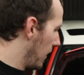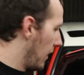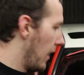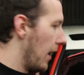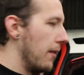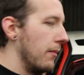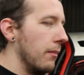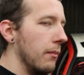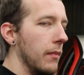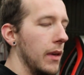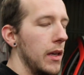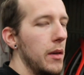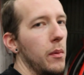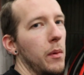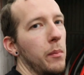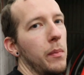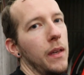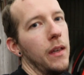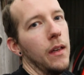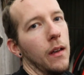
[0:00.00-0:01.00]
and maybe
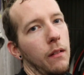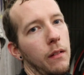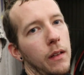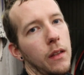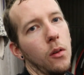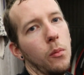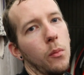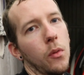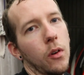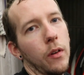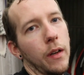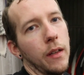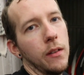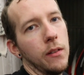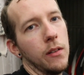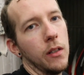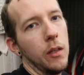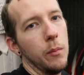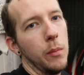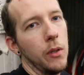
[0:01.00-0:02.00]
be a little more
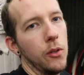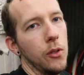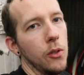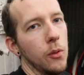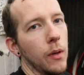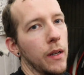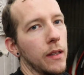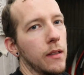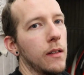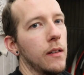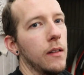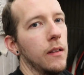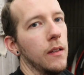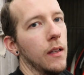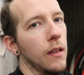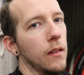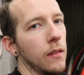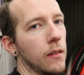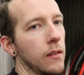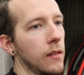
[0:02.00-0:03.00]
enjoyable to watch
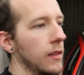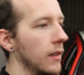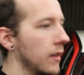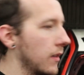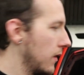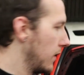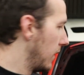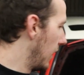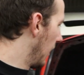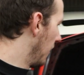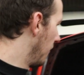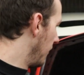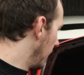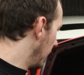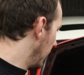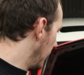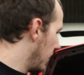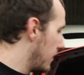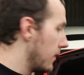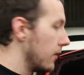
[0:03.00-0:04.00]
than just
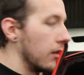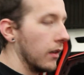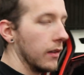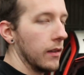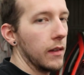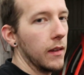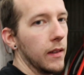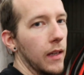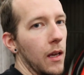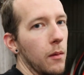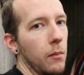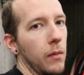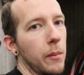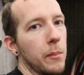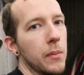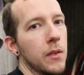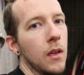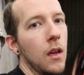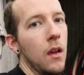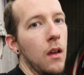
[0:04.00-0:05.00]
having this on a time
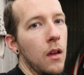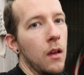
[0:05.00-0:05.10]
lapse.